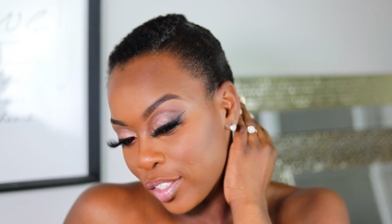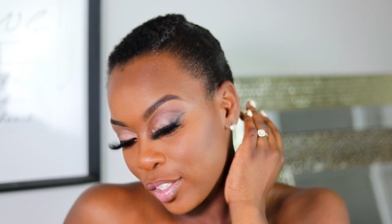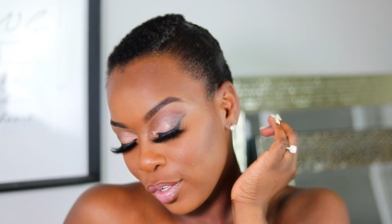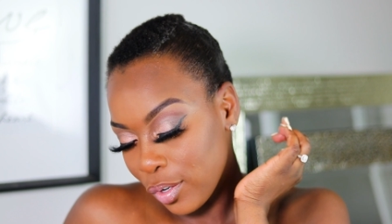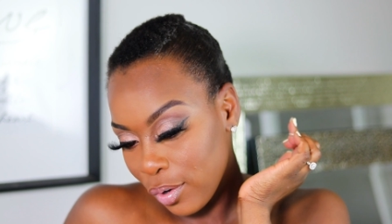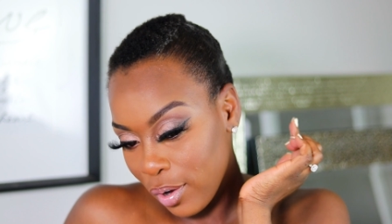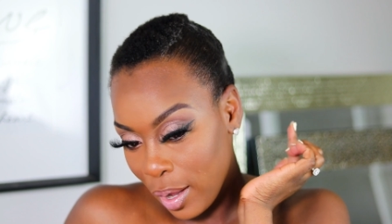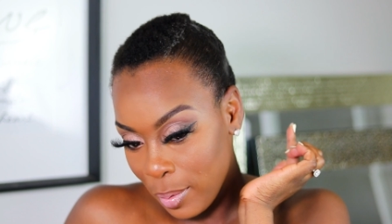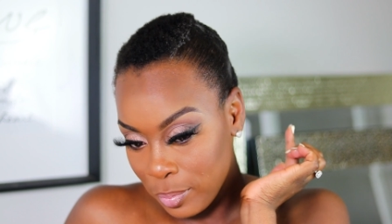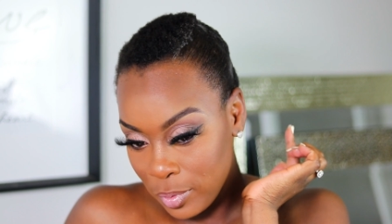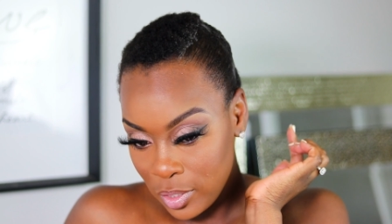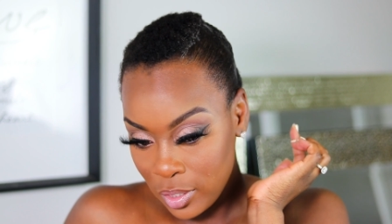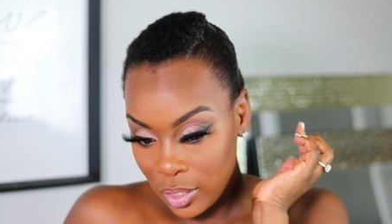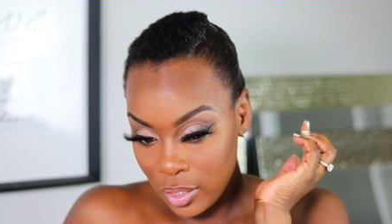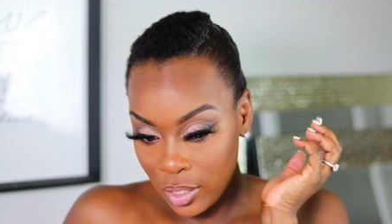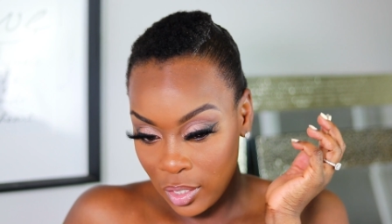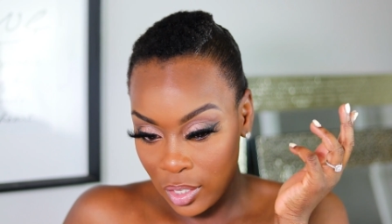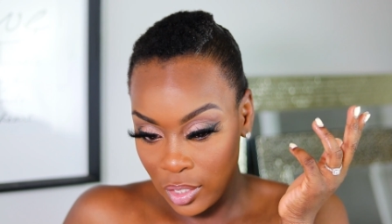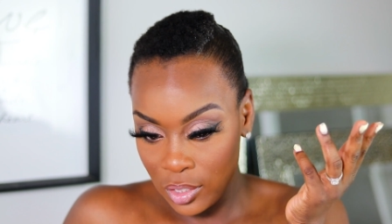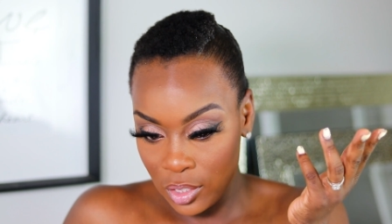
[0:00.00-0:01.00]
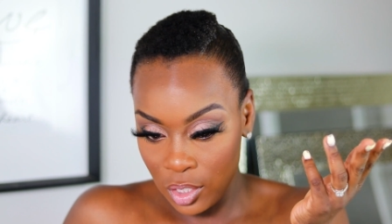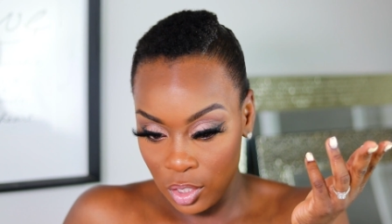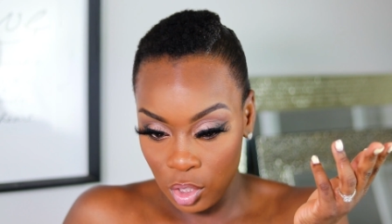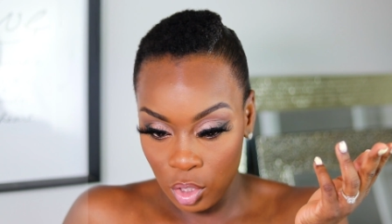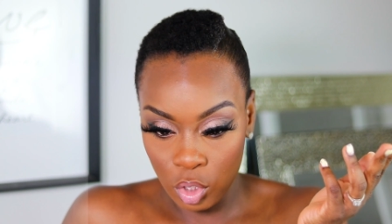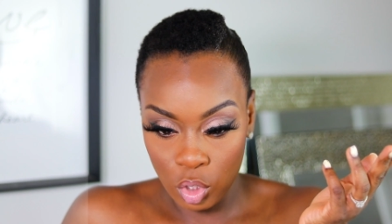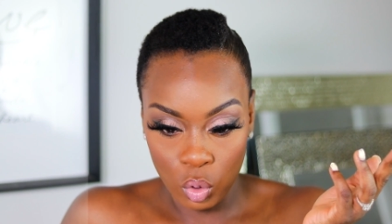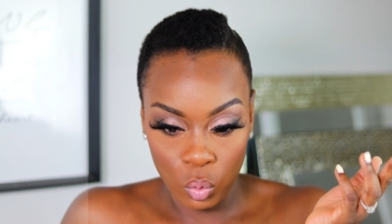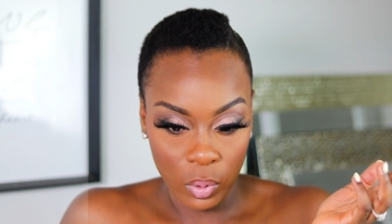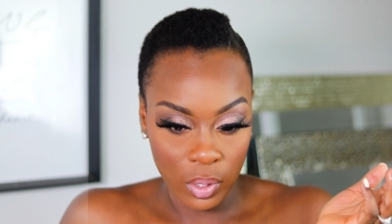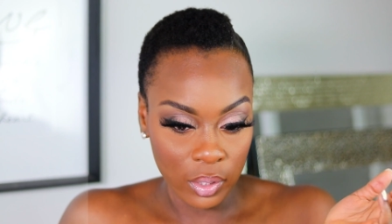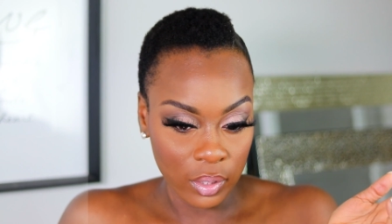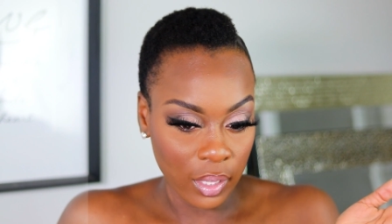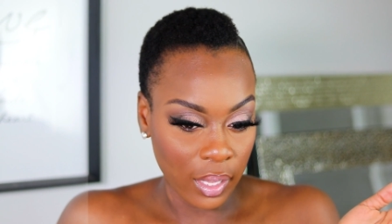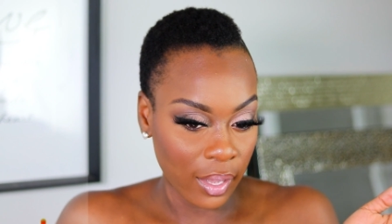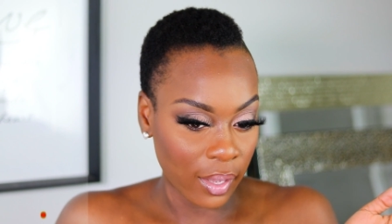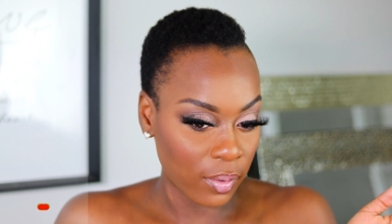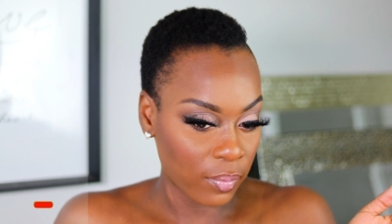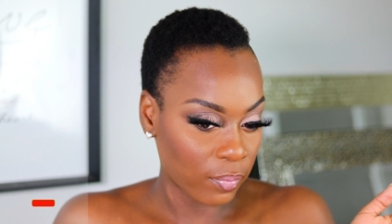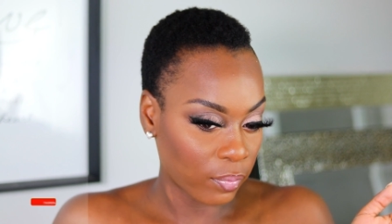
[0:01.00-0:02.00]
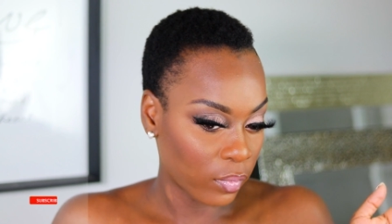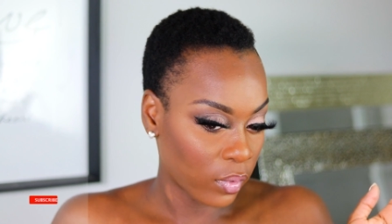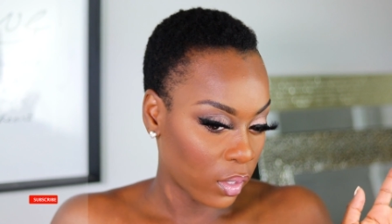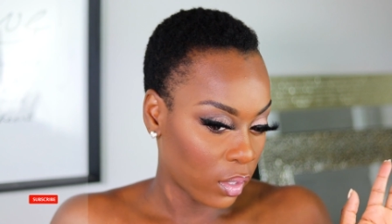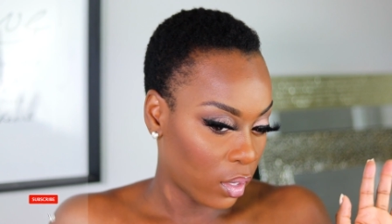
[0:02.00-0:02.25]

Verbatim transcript: so I'm just gonna continue doing that